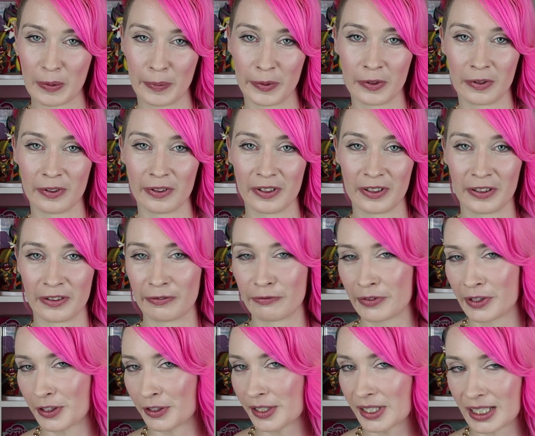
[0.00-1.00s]
people
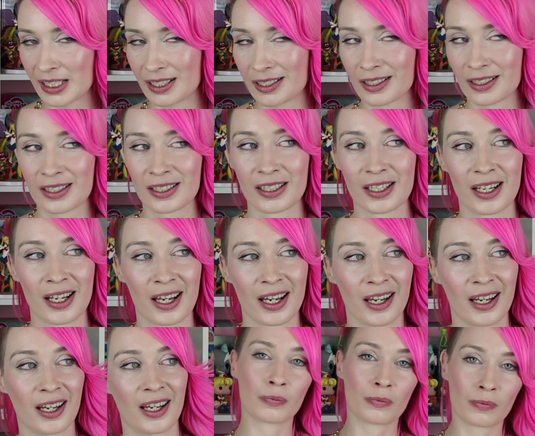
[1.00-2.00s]
of their sins.
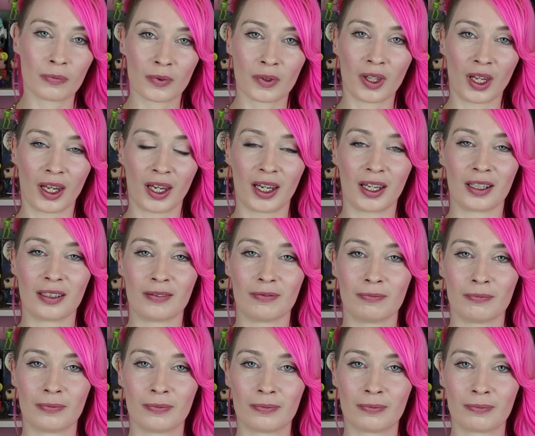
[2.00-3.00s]

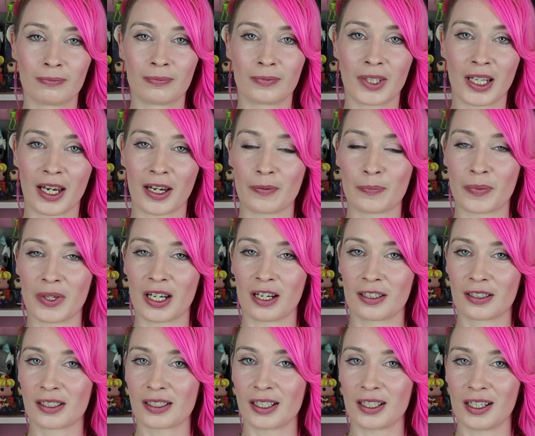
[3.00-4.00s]
And yeah,
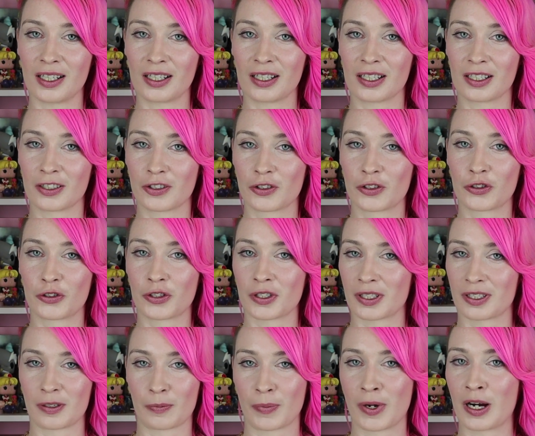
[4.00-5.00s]
Beyonce is
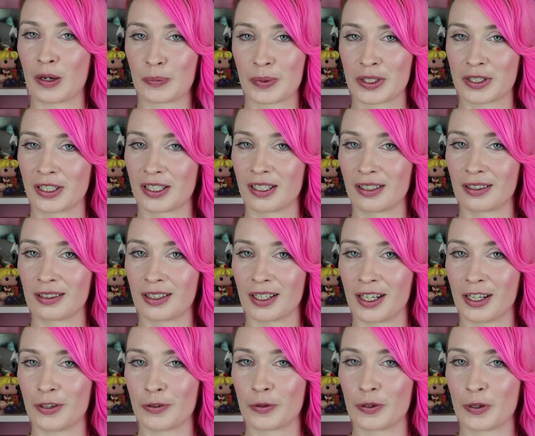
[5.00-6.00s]
just a pop star.
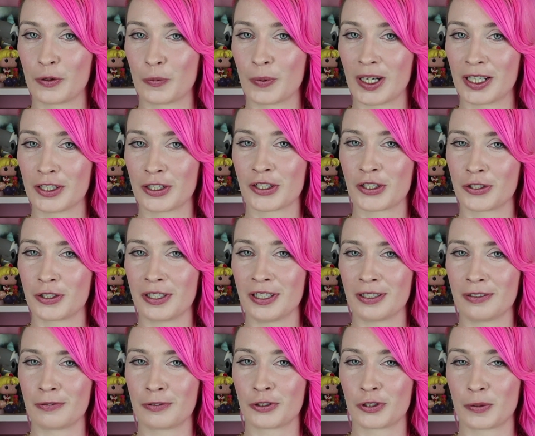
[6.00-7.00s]
I don't know why
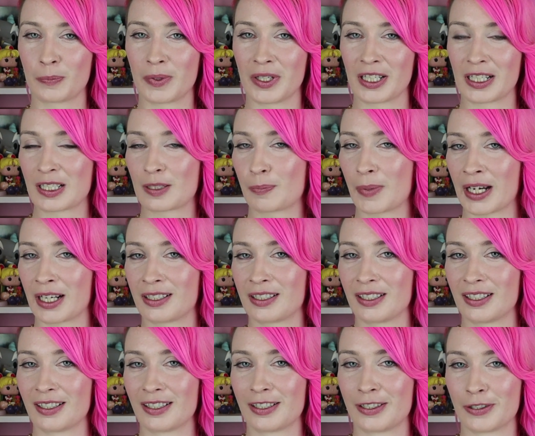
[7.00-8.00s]
she should be
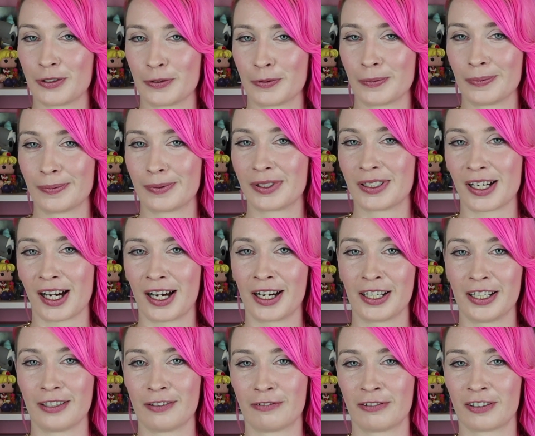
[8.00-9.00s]
expected to die